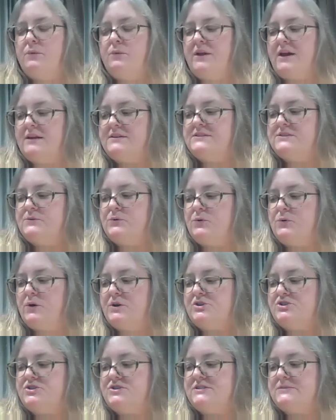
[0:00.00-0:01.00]
we had some
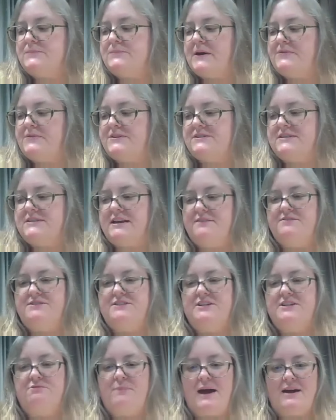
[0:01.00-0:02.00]
questions about the
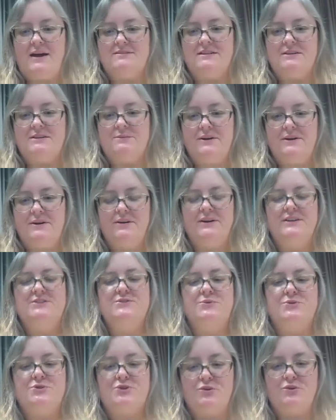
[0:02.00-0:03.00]
safety of passing periods,
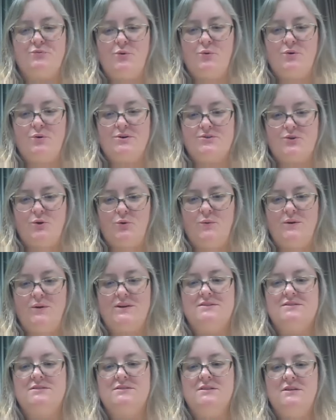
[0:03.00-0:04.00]
which are of course
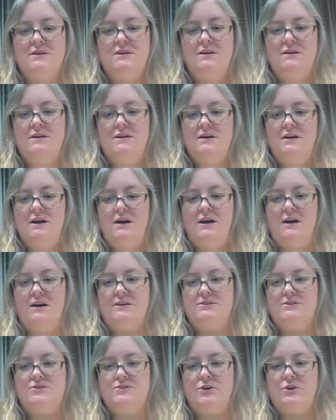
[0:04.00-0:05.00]
always a
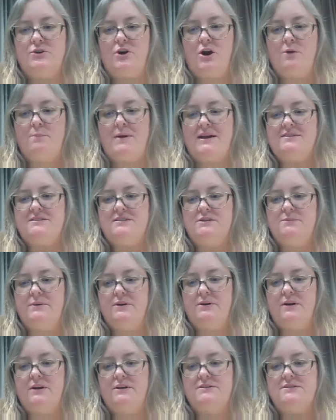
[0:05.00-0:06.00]
concern. Our passing
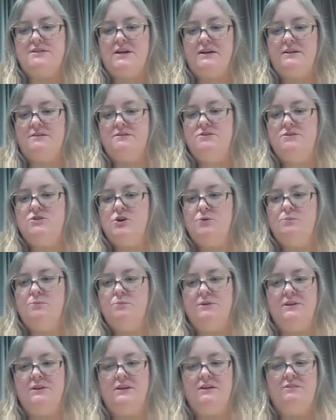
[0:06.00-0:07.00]
periods, I don't
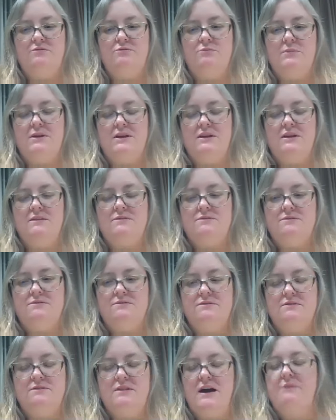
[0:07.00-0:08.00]
believe meet,
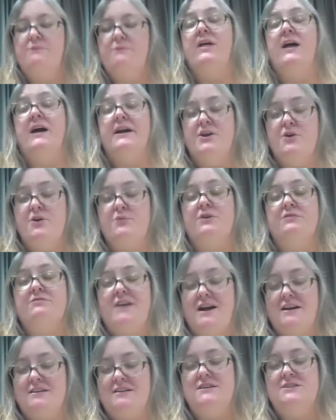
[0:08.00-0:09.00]
well, I know for a
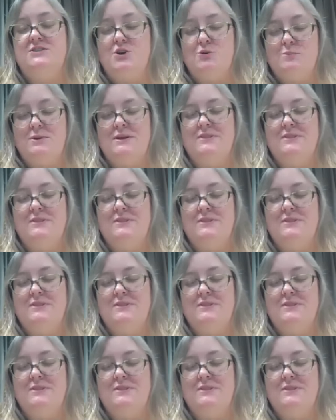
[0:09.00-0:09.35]
fact they don't.